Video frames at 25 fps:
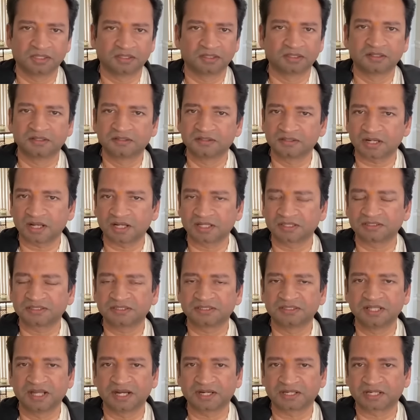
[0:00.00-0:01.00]
The
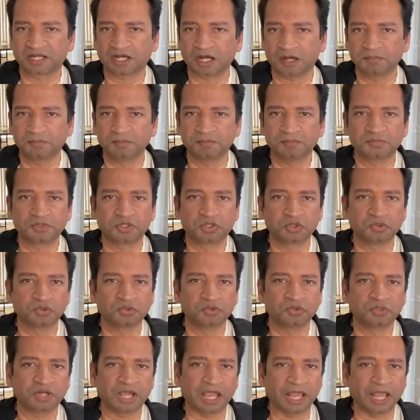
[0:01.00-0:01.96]
drugs that come to